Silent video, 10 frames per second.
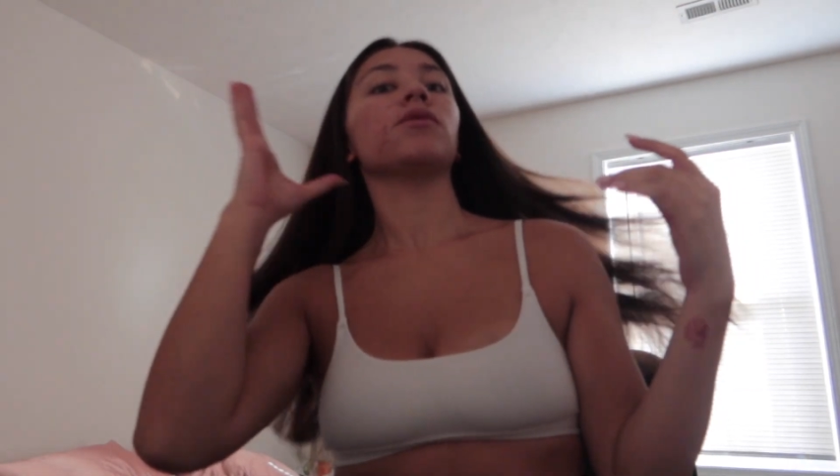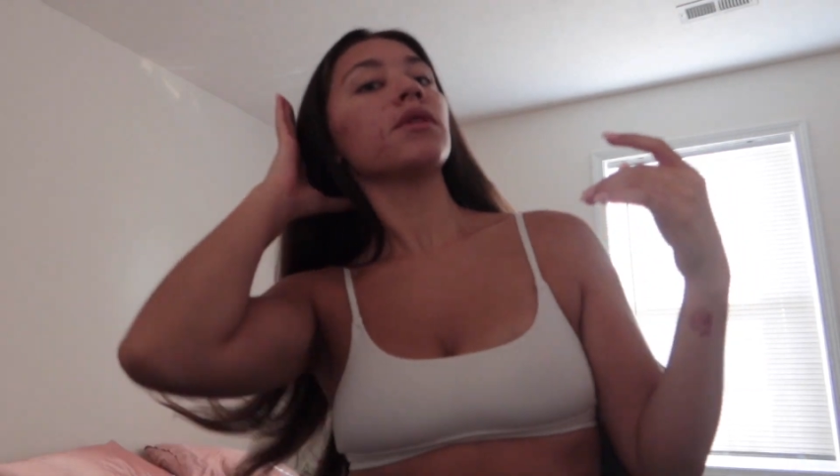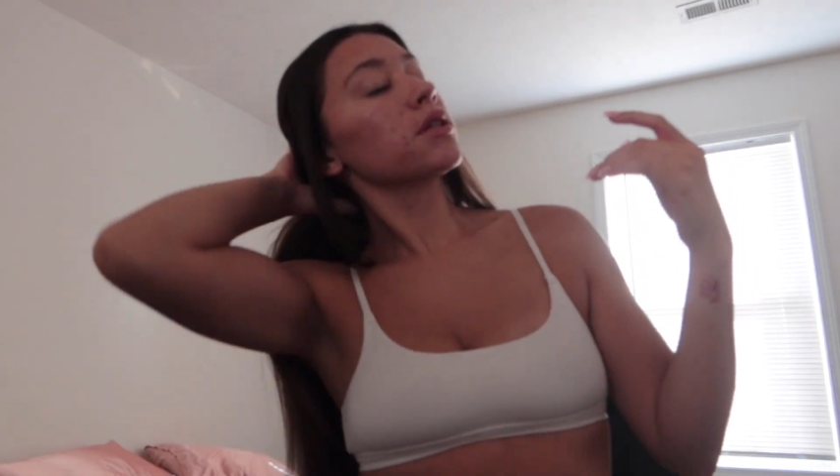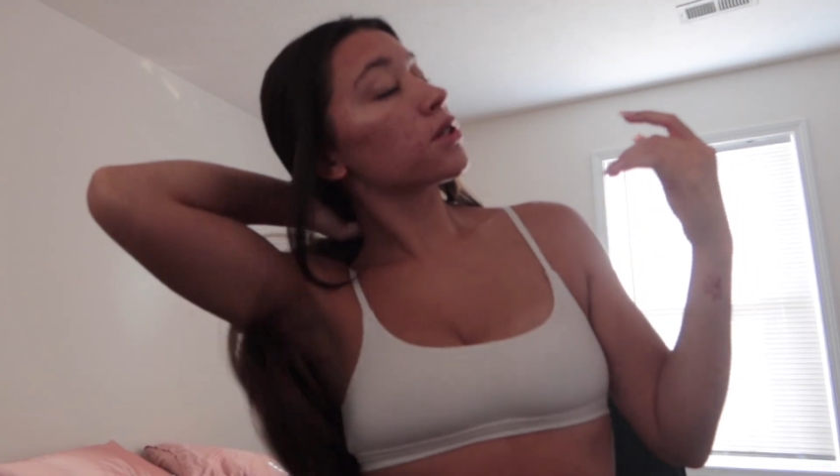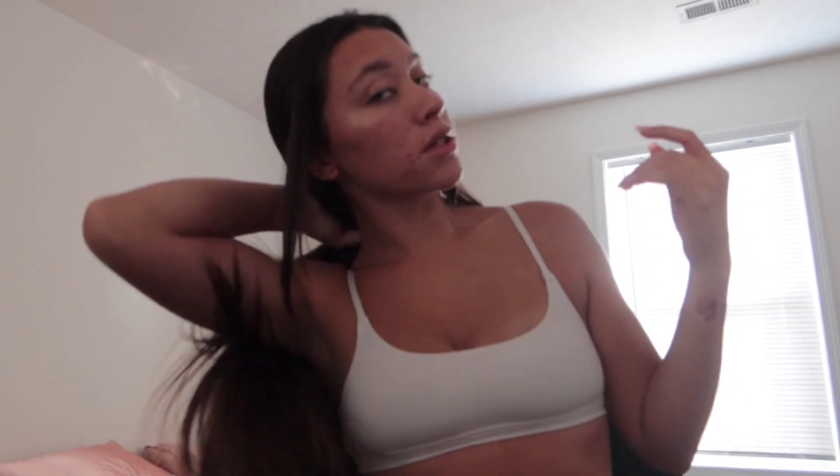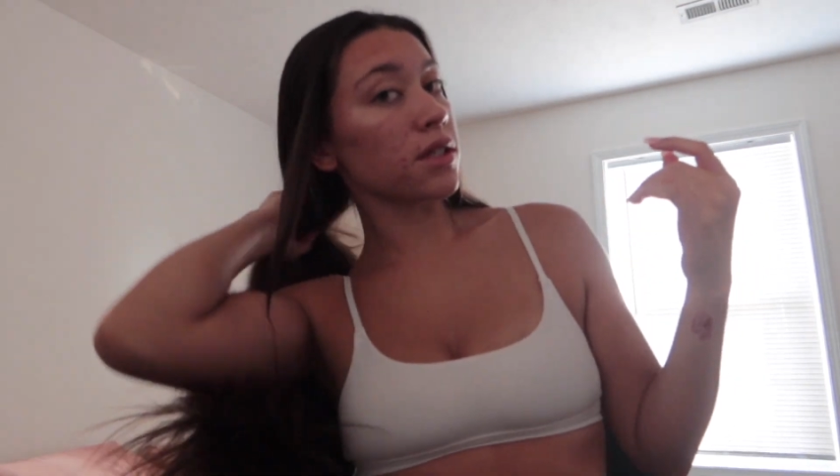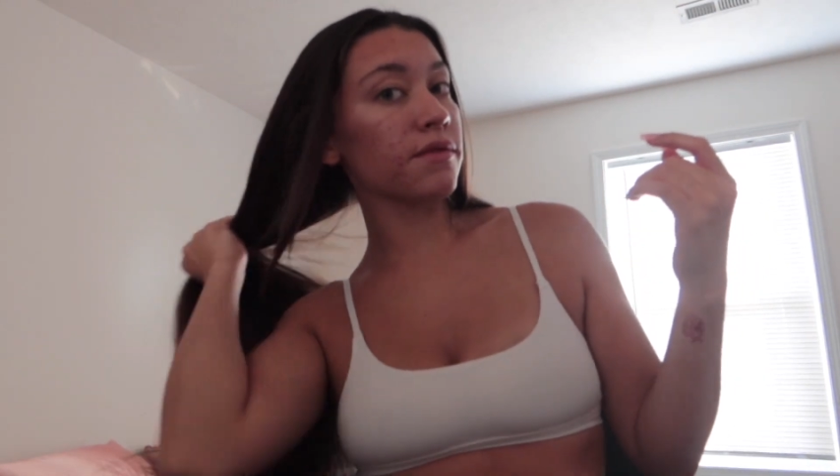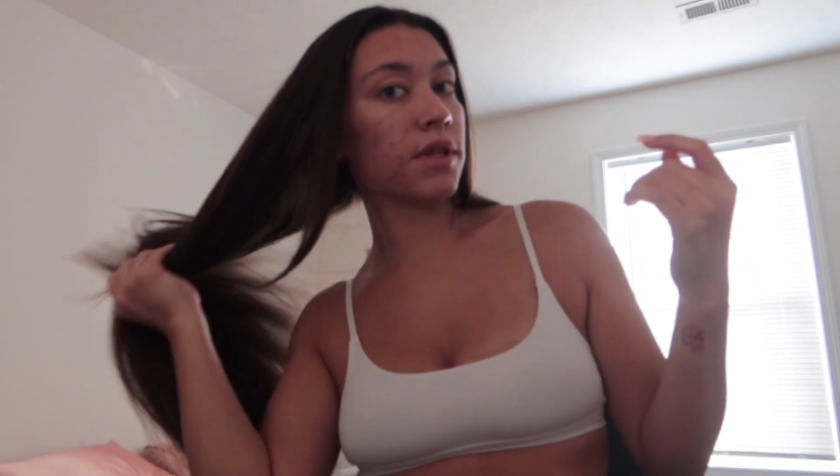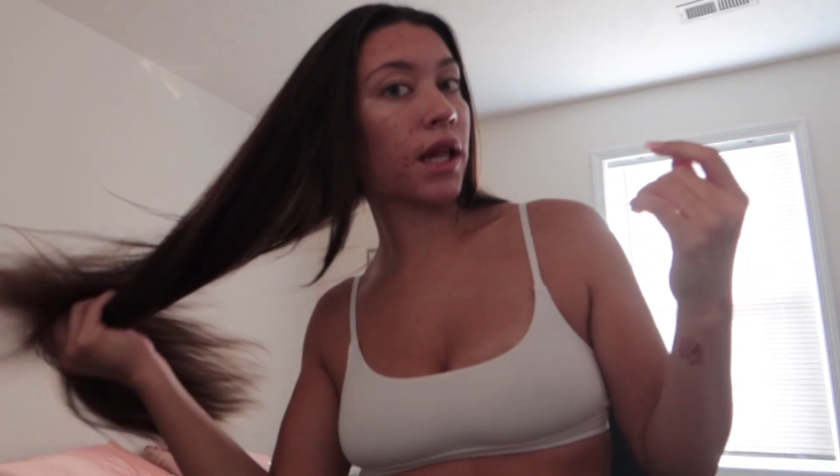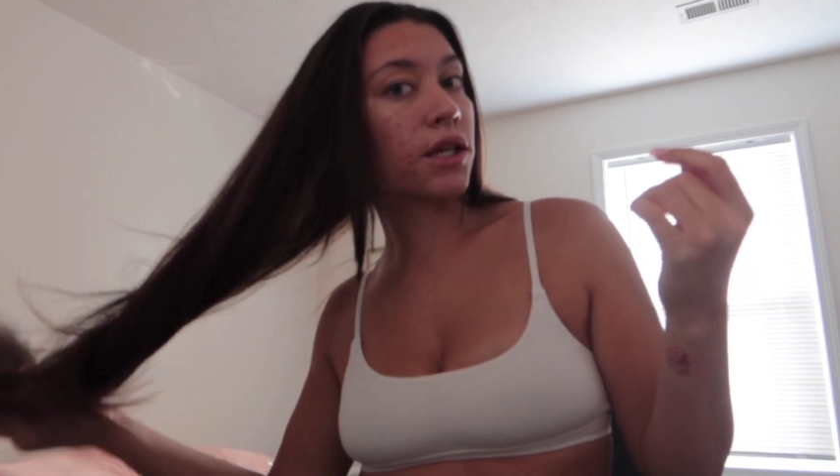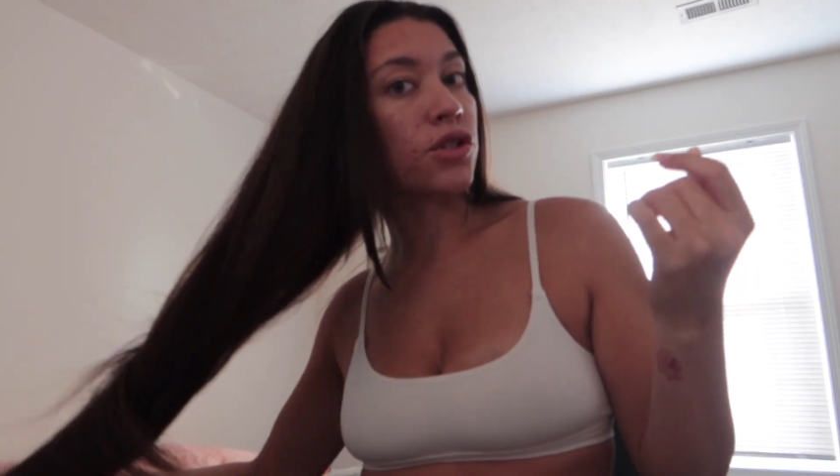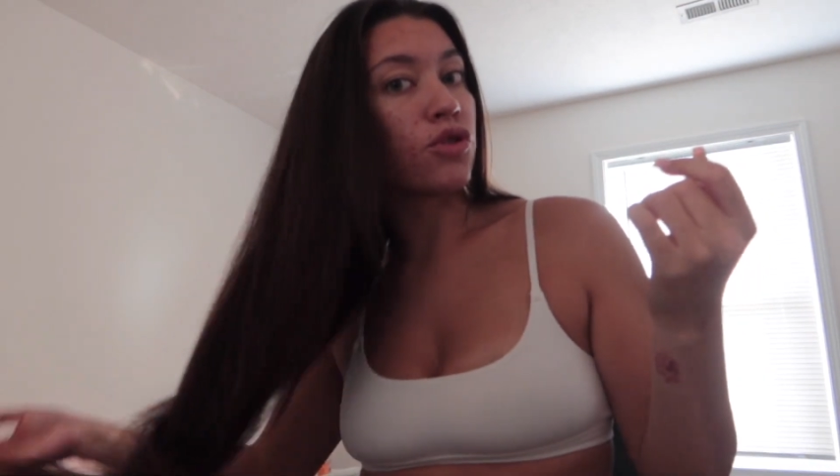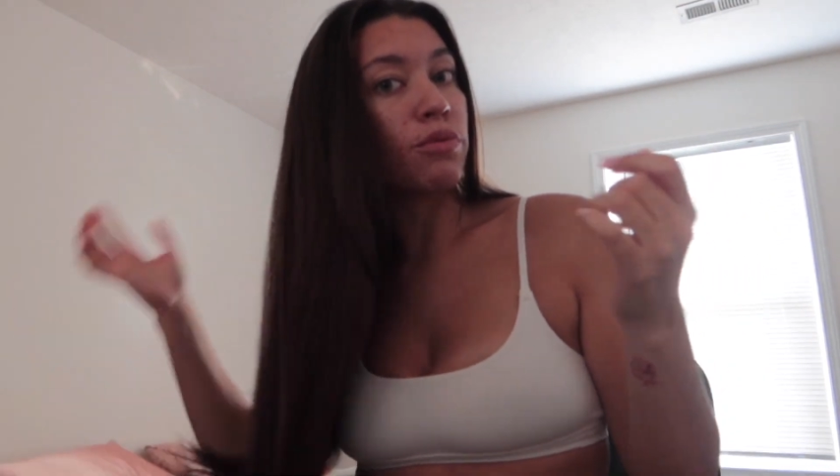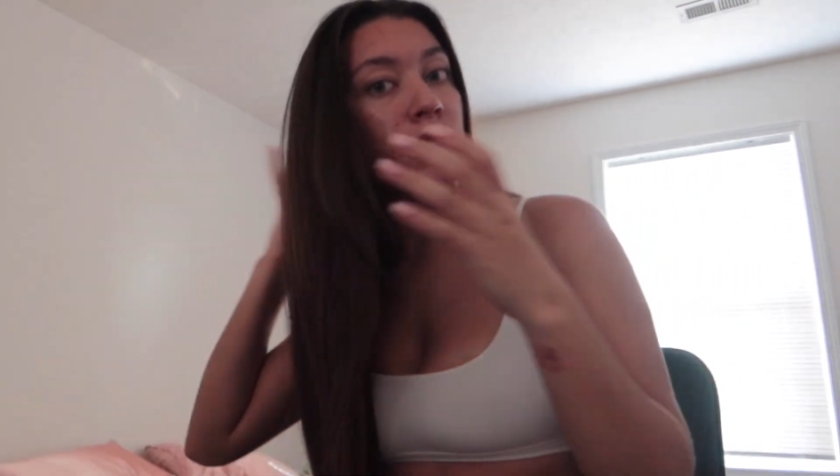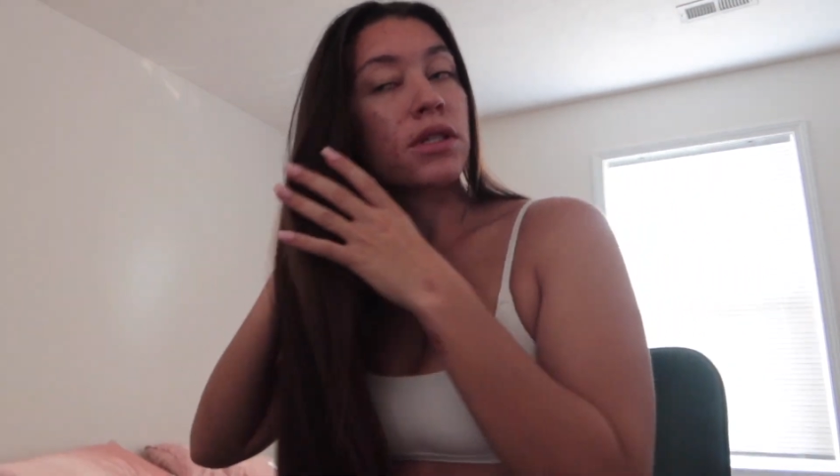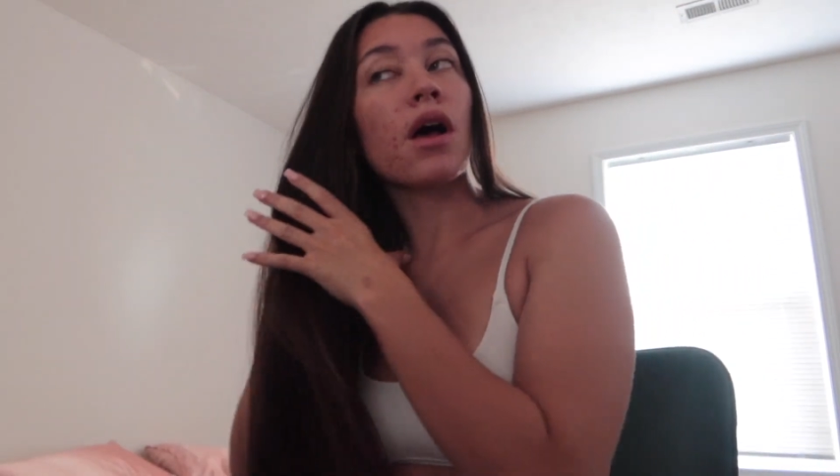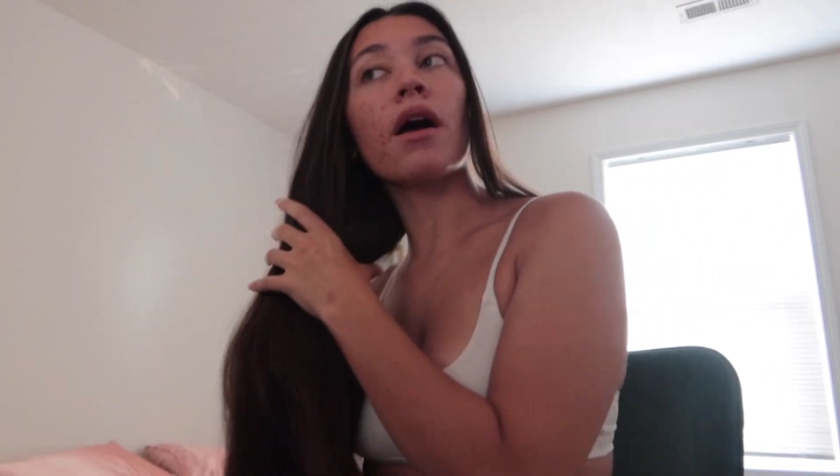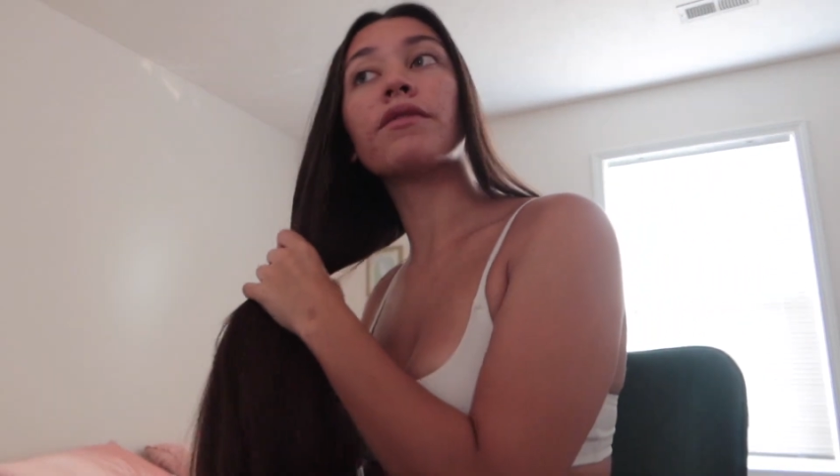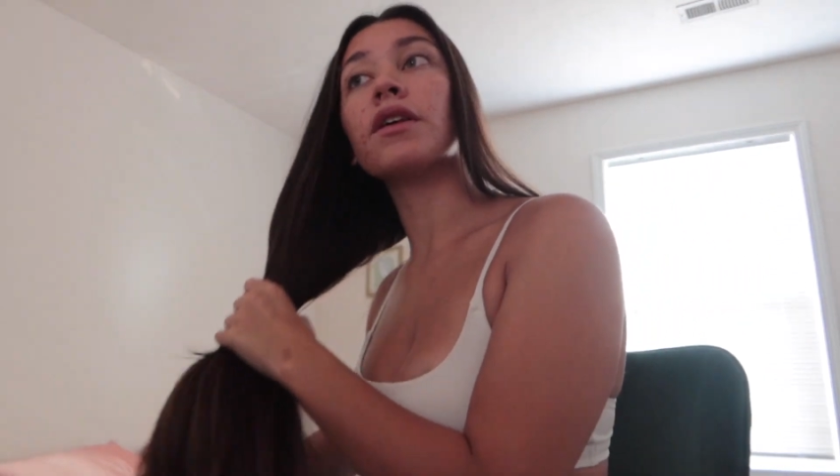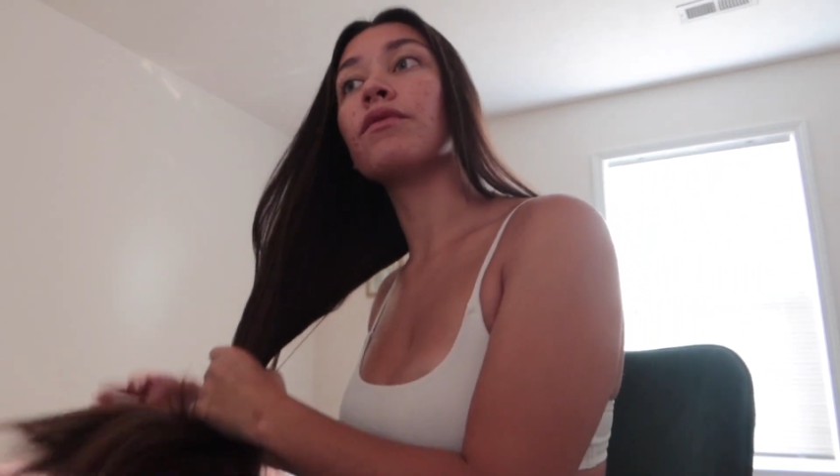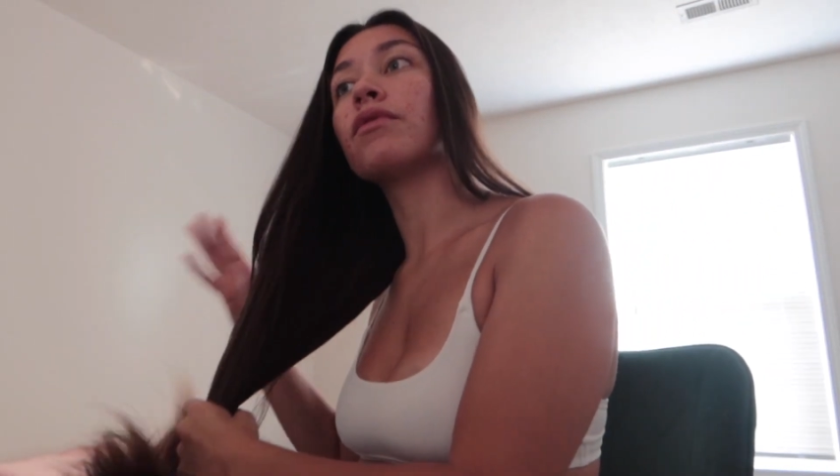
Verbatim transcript: doing this just leaves it like super soft and